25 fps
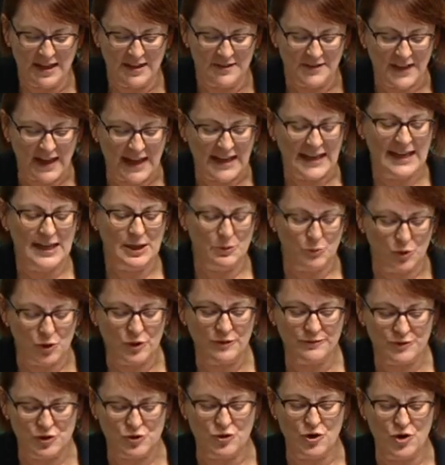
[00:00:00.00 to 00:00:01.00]
that he would
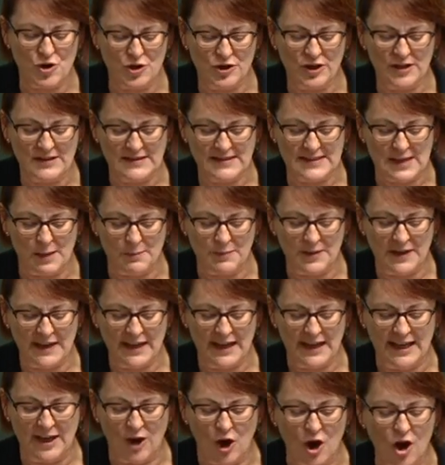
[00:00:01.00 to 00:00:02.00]
have drawn on something
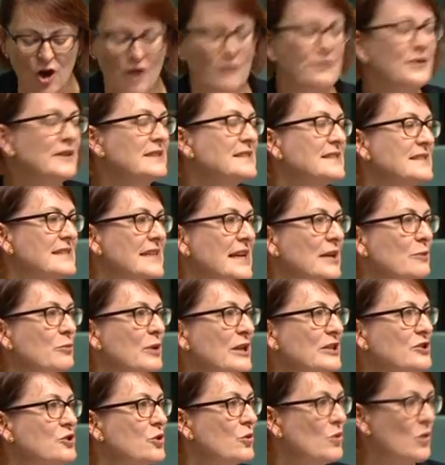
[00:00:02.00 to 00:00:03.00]
he often said
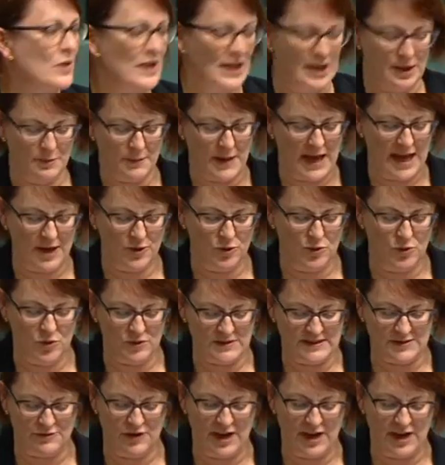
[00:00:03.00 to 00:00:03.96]
when talking about horse